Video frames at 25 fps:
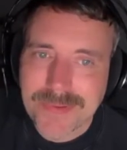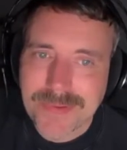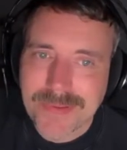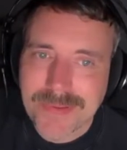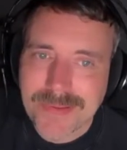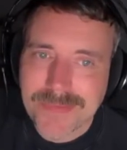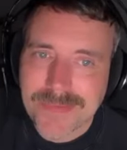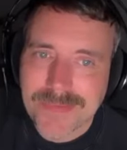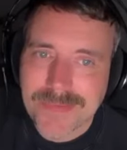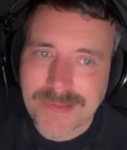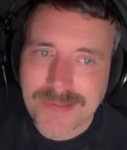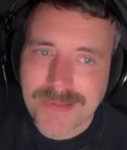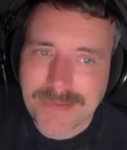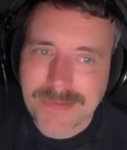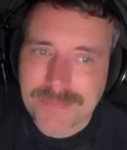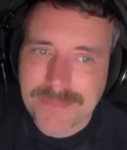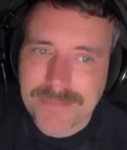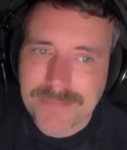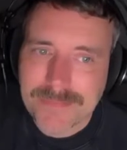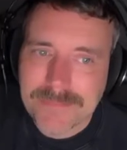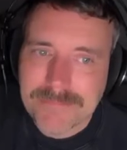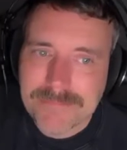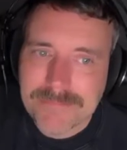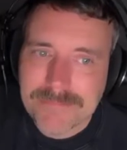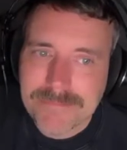It's like
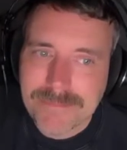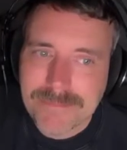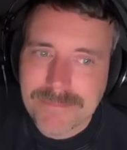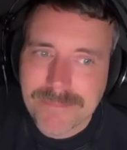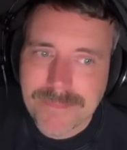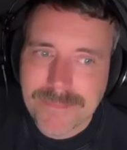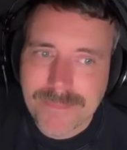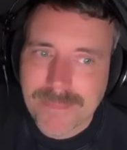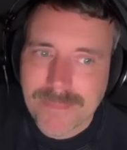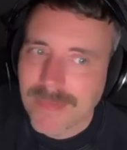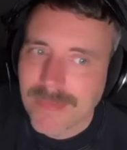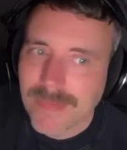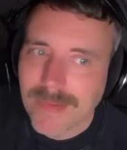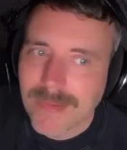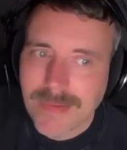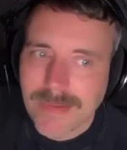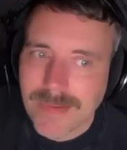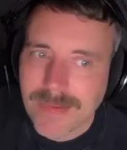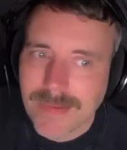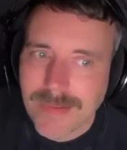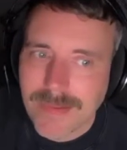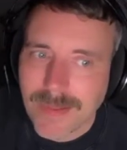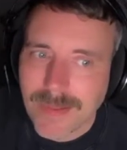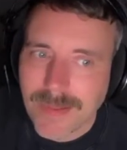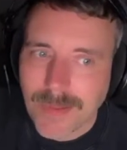
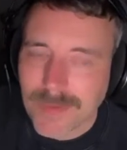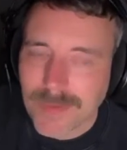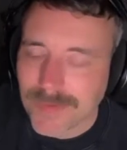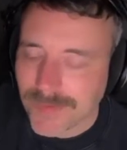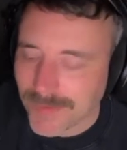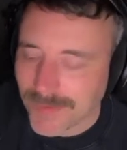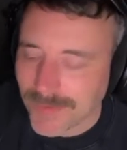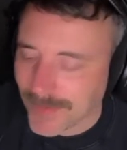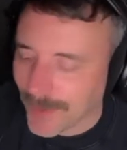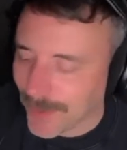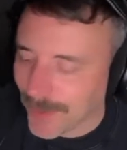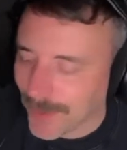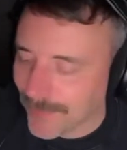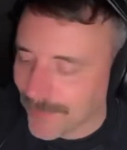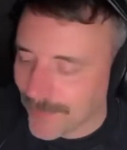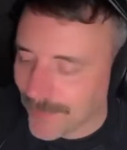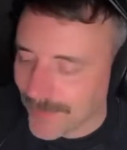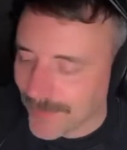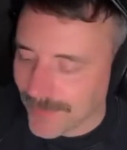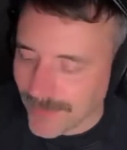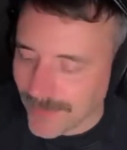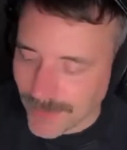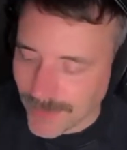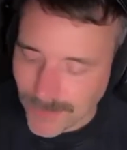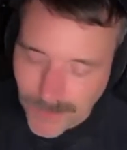they're also nervous.
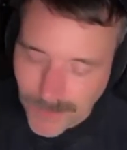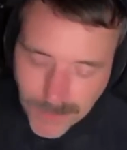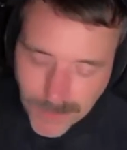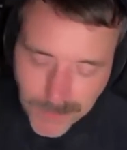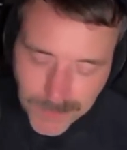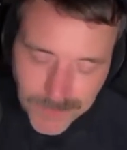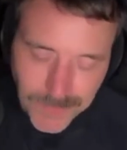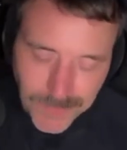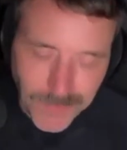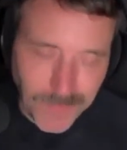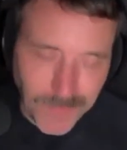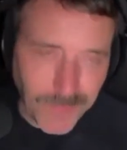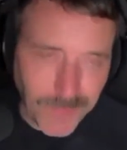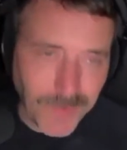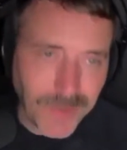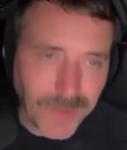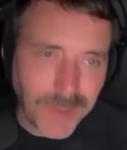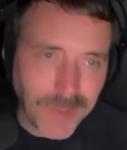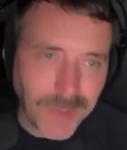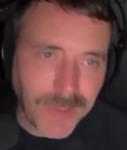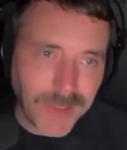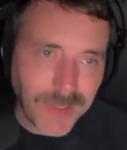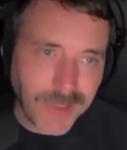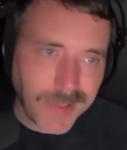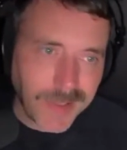They were also
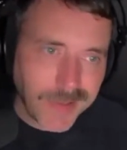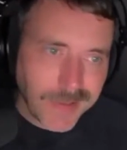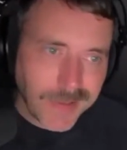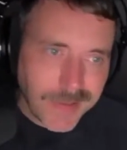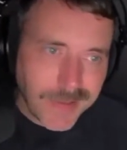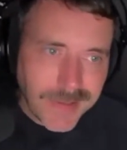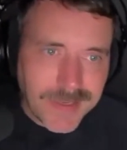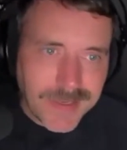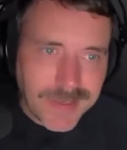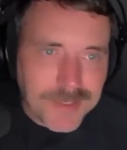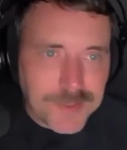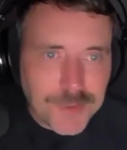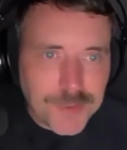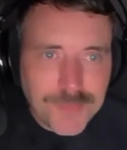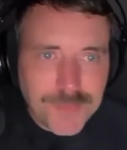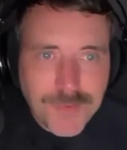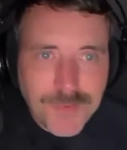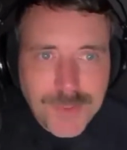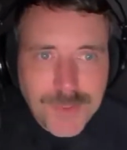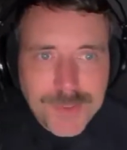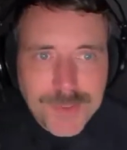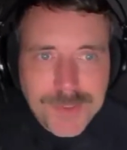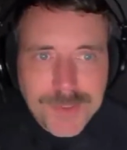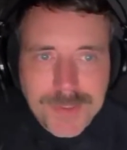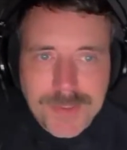
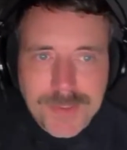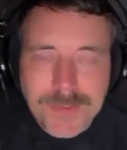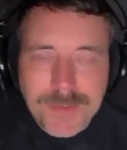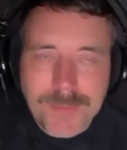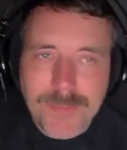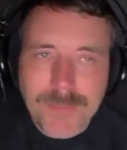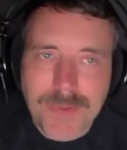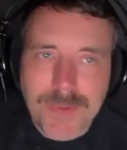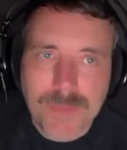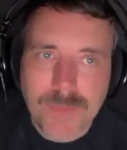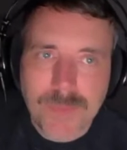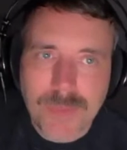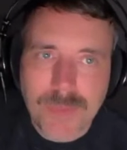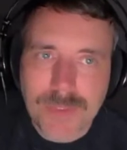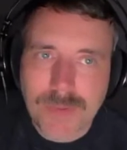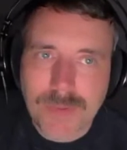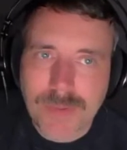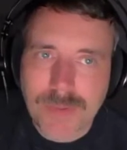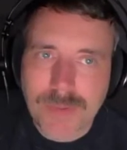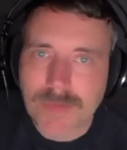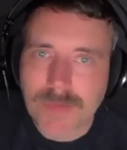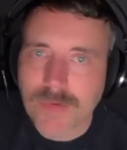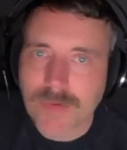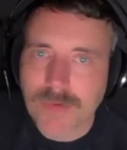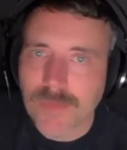introverted, but when you
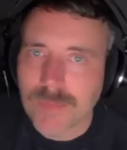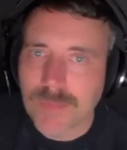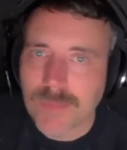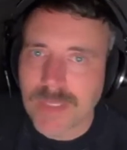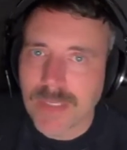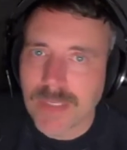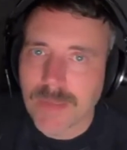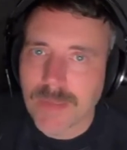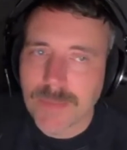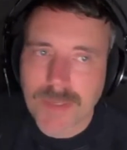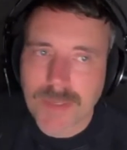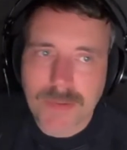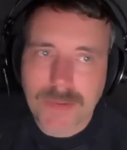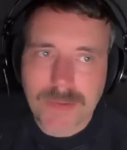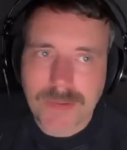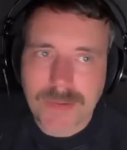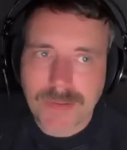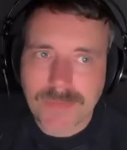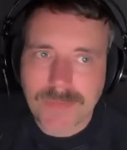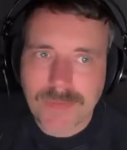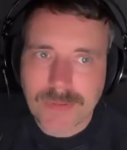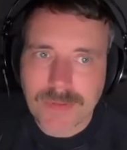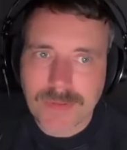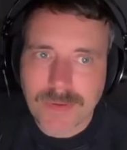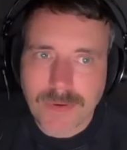get to speak about the
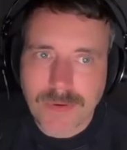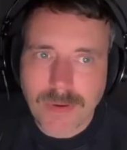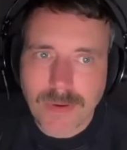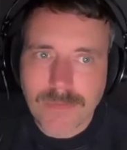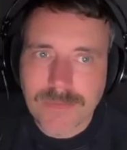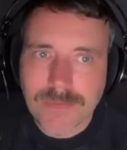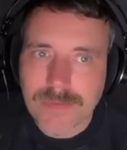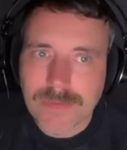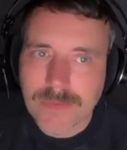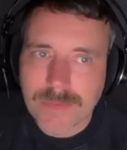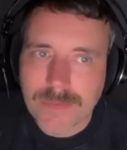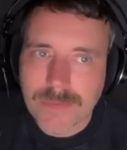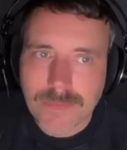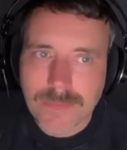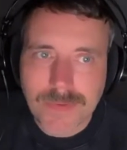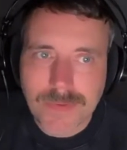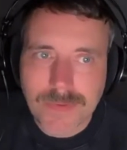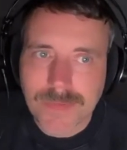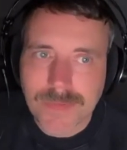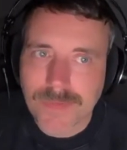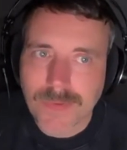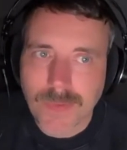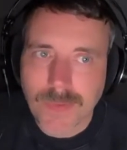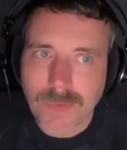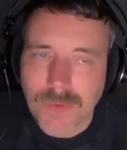things that you love
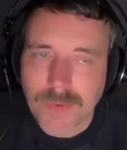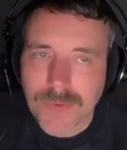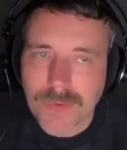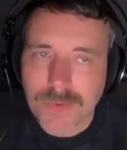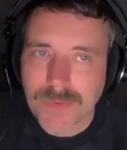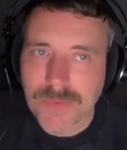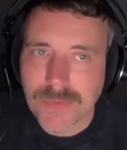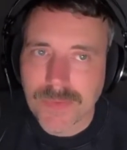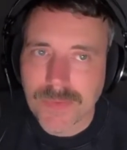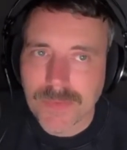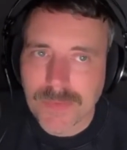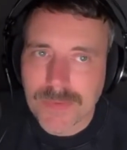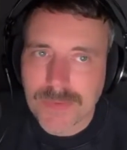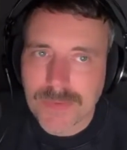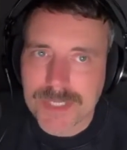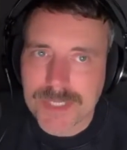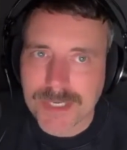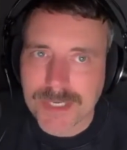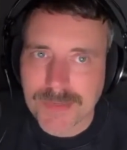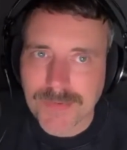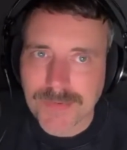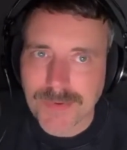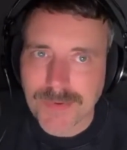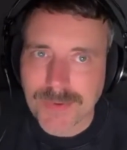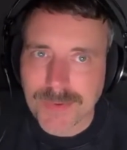with someone who
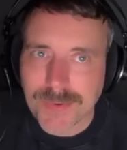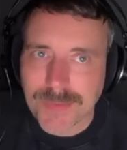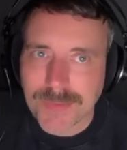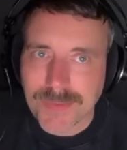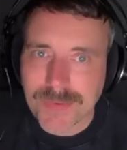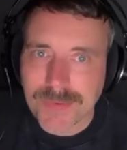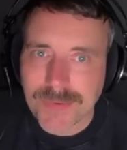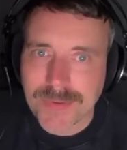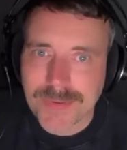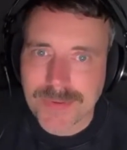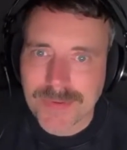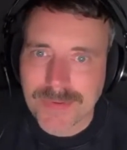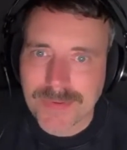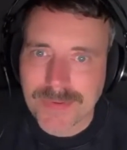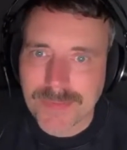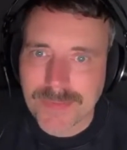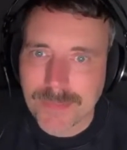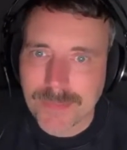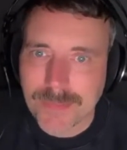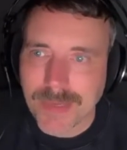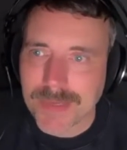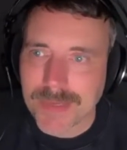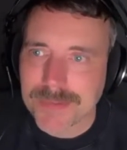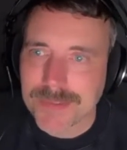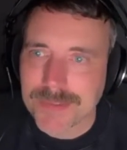shares your
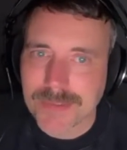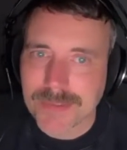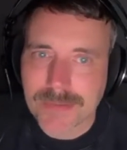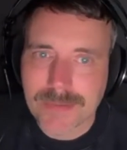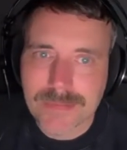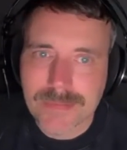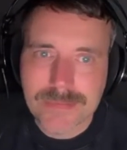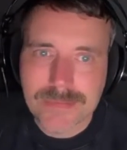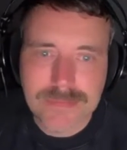passion,